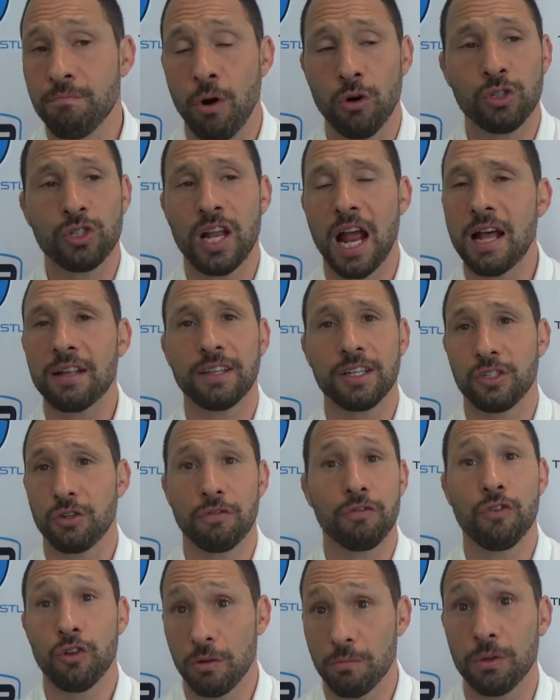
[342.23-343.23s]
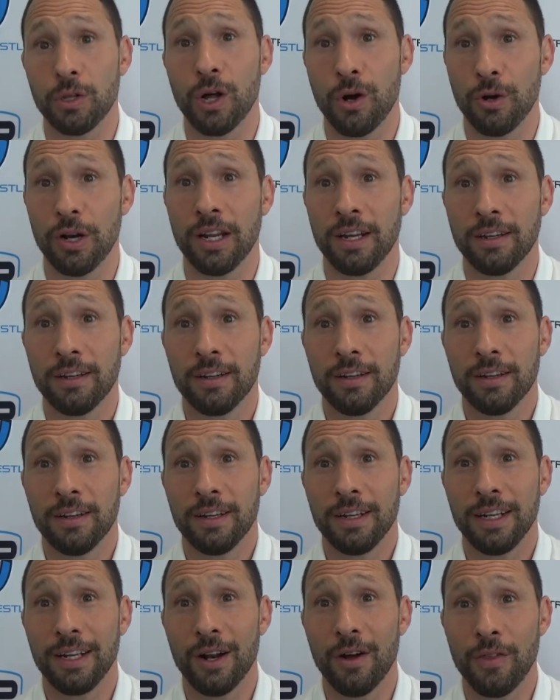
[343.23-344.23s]
Most athletes are full of baloney.
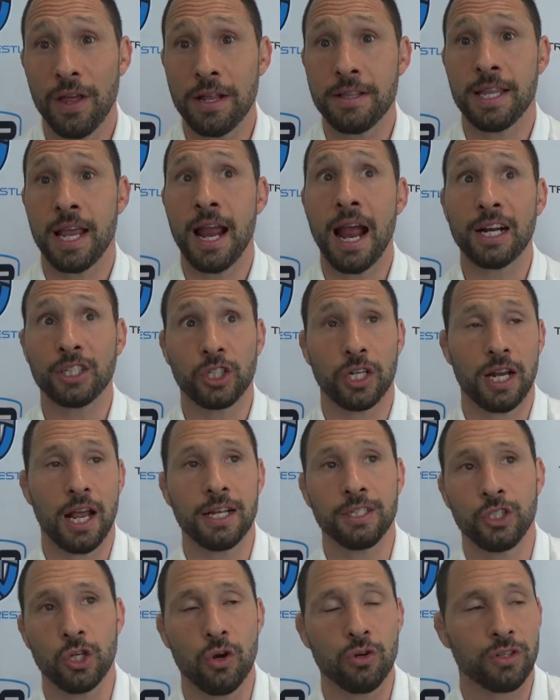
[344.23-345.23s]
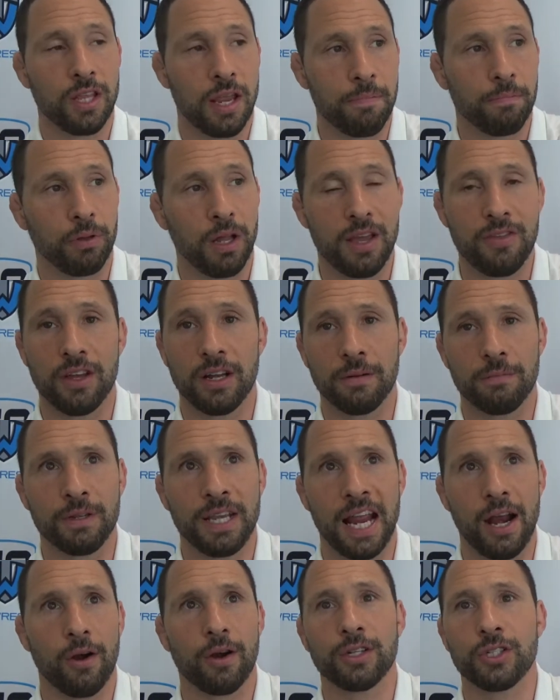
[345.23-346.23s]
You know, they play the
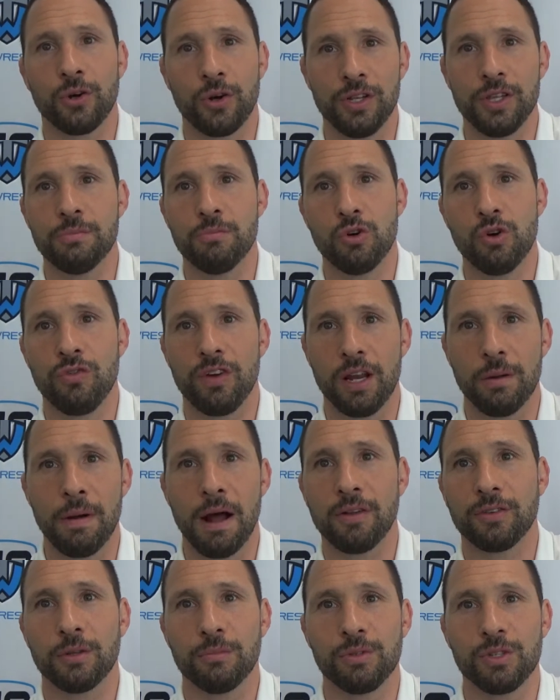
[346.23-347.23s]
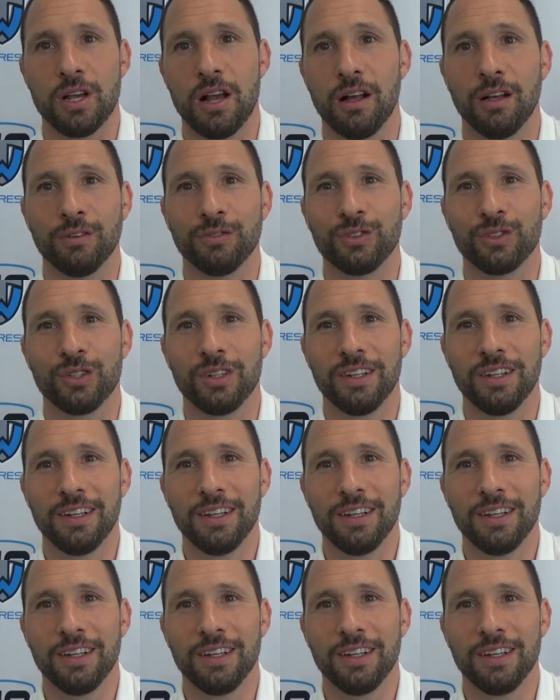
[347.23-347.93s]
character in the movie about themselves.